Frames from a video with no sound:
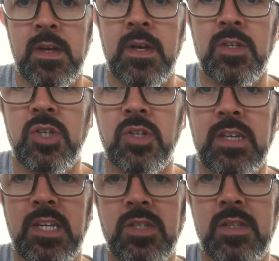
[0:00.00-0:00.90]
you've got to
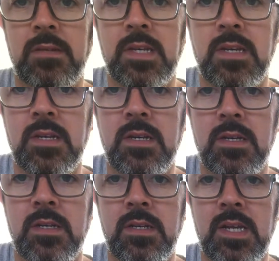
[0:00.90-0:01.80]
get used to the
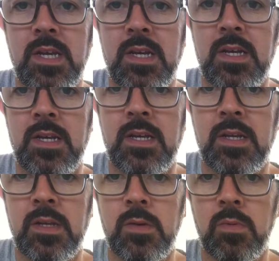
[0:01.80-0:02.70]
da, da.
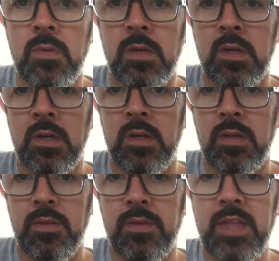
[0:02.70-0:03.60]

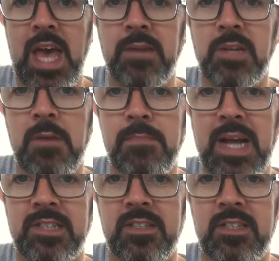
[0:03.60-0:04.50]
Then I'm going
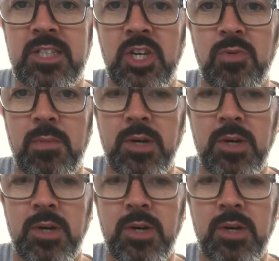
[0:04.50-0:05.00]
back to the 2 on my